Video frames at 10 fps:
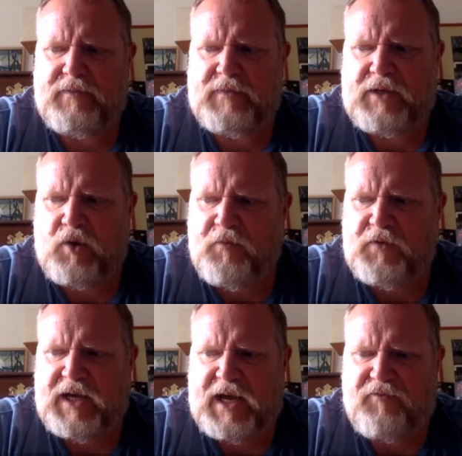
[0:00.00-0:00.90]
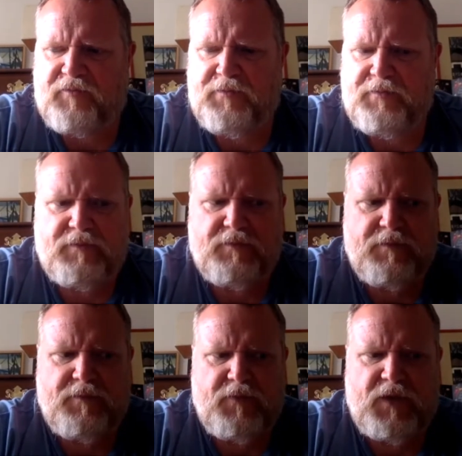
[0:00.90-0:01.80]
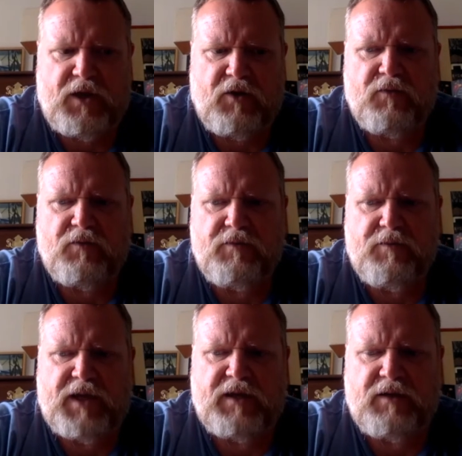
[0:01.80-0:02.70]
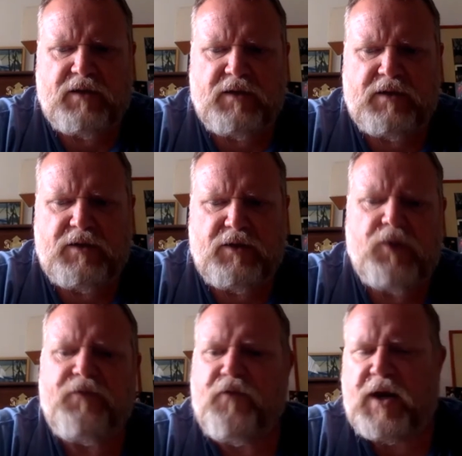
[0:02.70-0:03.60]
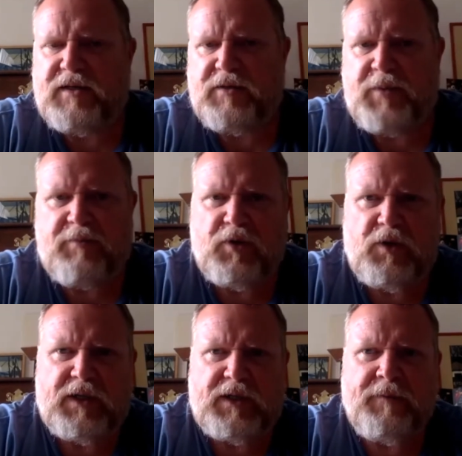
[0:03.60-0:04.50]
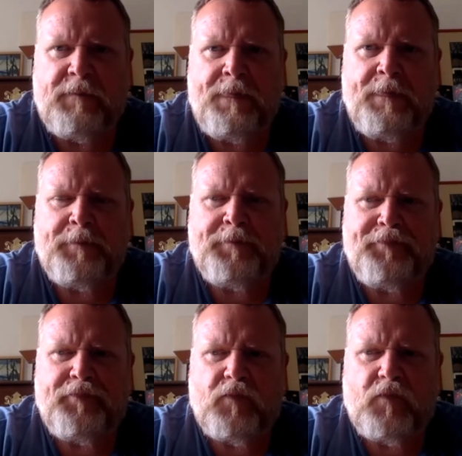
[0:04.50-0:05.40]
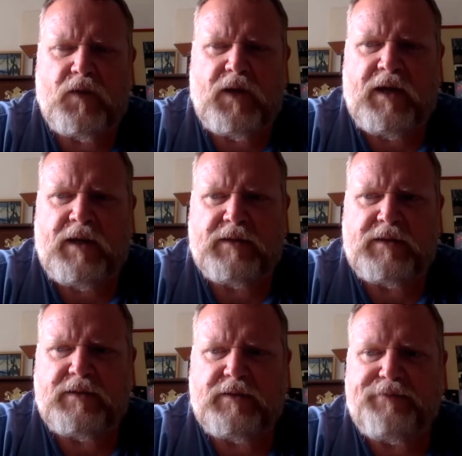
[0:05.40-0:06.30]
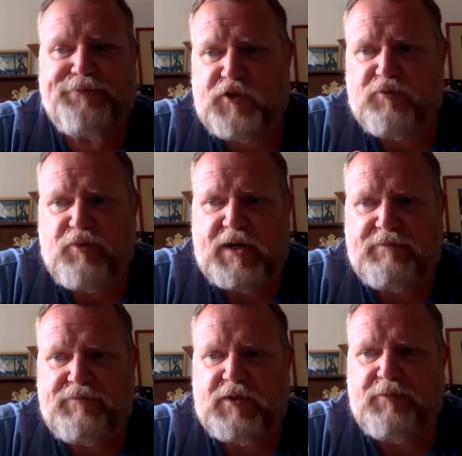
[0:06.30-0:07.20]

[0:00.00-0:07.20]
that hopefully I've been a good friend to people and spread some